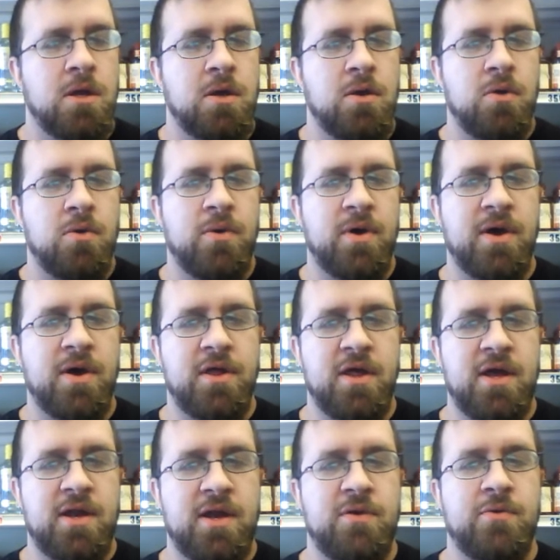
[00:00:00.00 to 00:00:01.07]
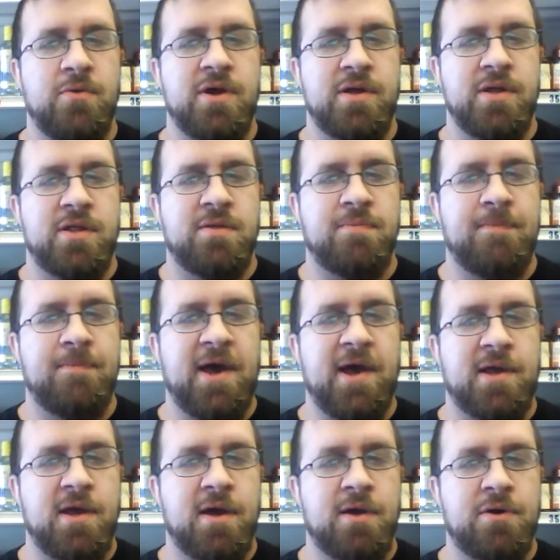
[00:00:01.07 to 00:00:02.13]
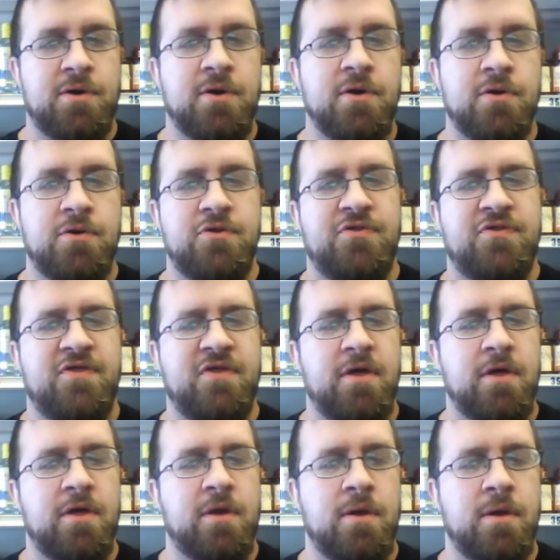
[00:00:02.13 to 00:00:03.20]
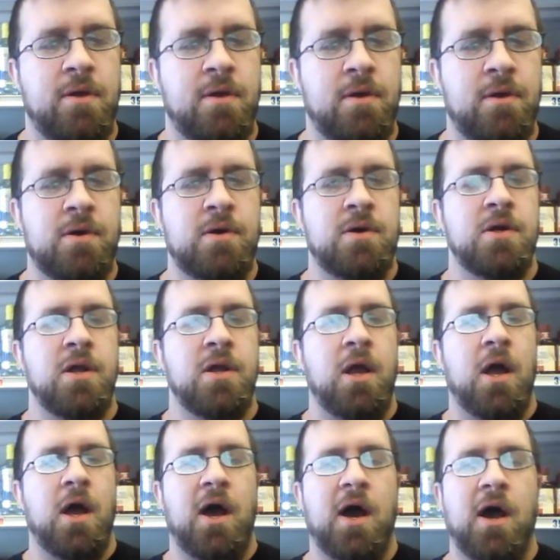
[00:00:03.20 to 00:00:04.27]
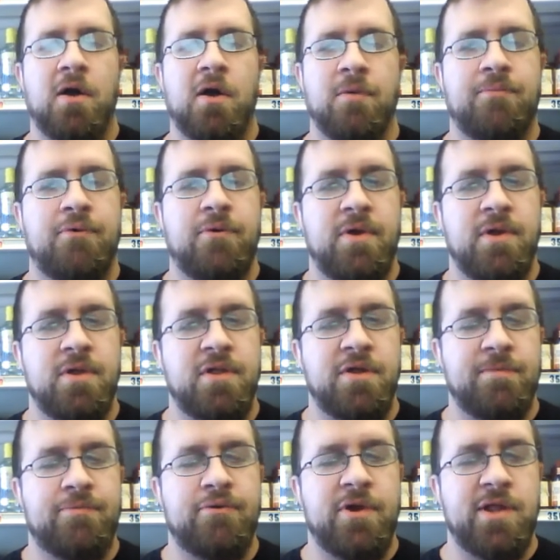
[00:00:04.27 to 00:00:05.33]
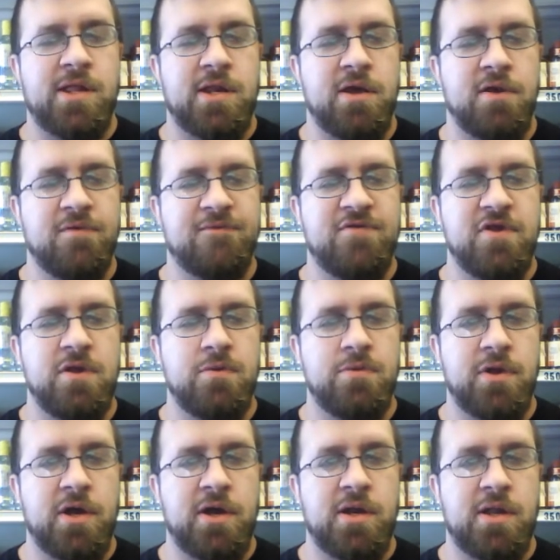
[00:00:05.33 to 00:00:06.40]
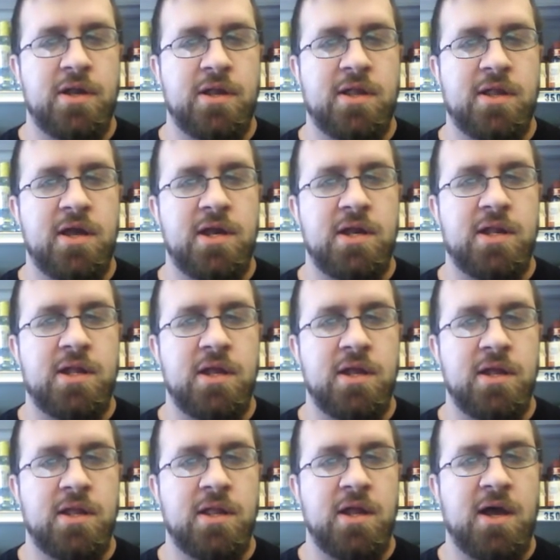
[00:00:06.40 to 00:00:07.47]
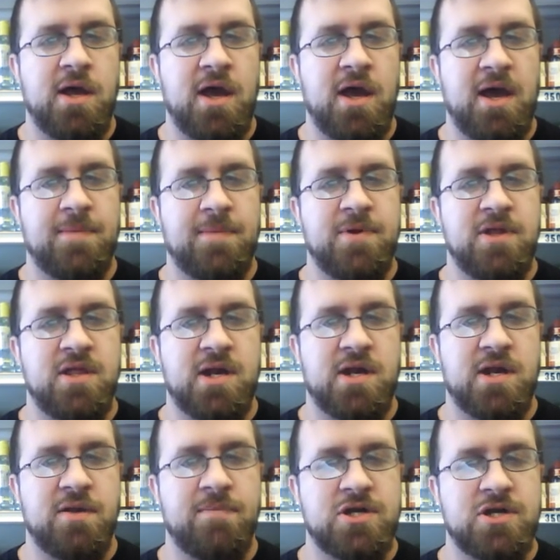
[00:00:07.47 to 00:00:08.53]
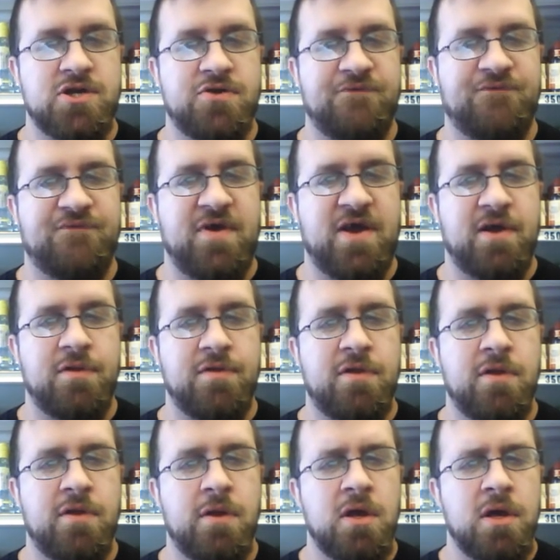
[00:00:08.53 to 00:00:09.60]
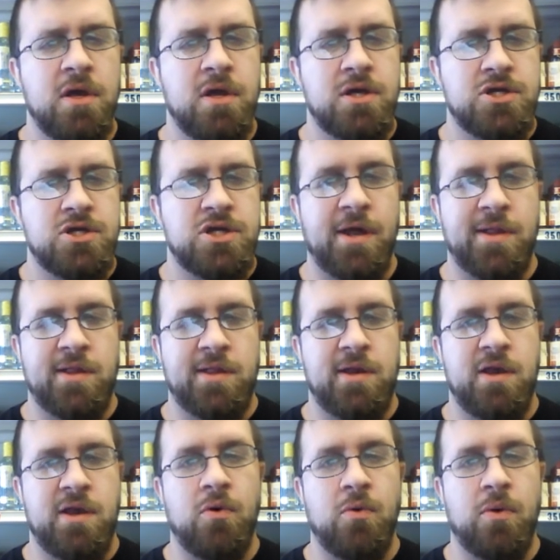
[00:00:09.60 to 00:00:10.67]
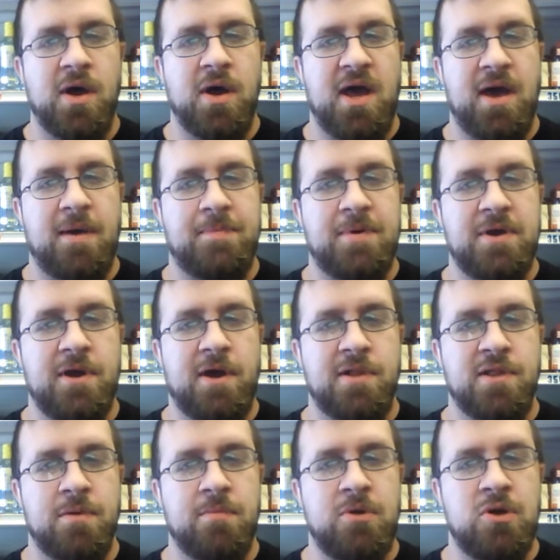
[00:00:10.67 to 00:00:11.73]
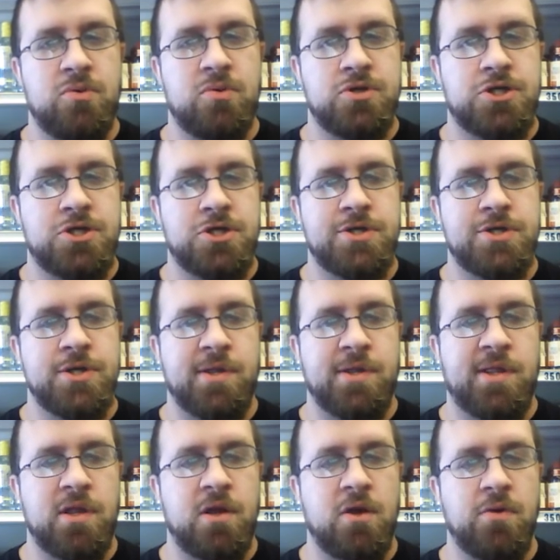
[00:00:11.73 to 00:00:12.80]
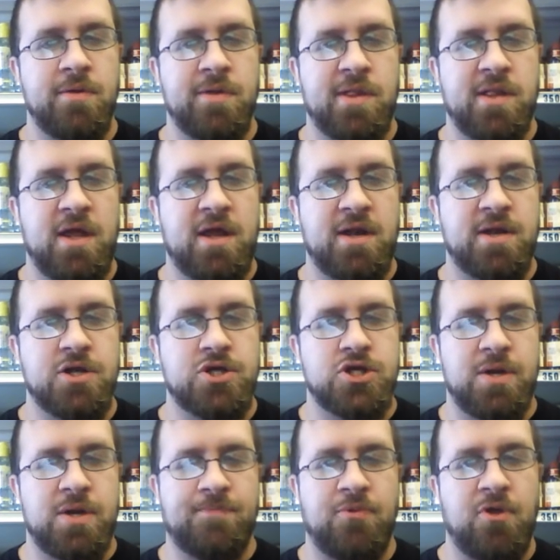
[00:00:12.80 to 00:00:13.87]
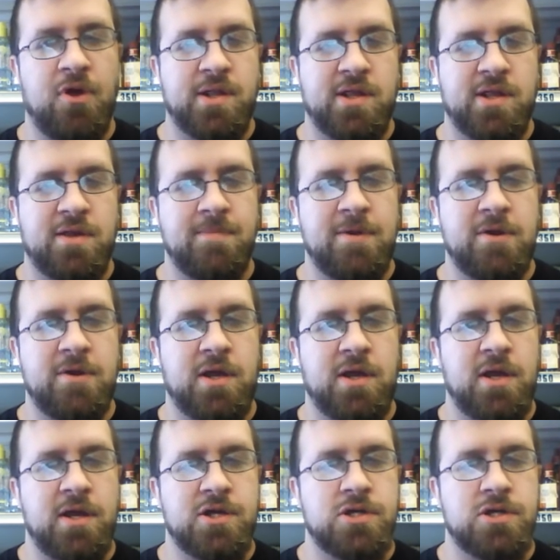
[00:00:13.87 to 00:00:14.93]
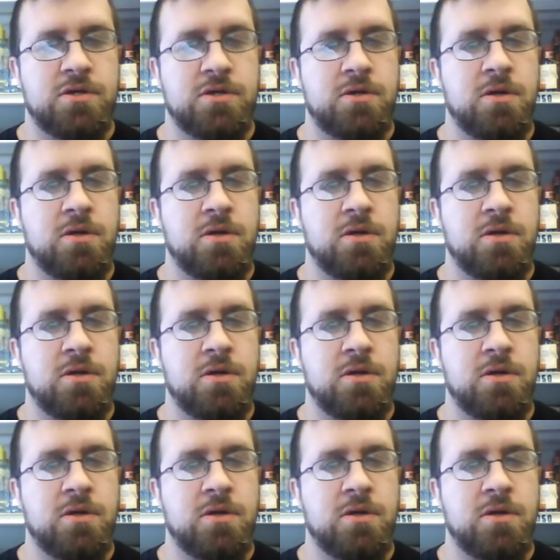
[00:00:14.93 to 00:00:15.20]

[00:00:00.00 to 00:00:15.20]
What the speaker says: Well, anyways, back on Earth, the President of the United States is not happy that the mission failed. She doesn't know what happened on the moon. She just knows that the ship lost communication.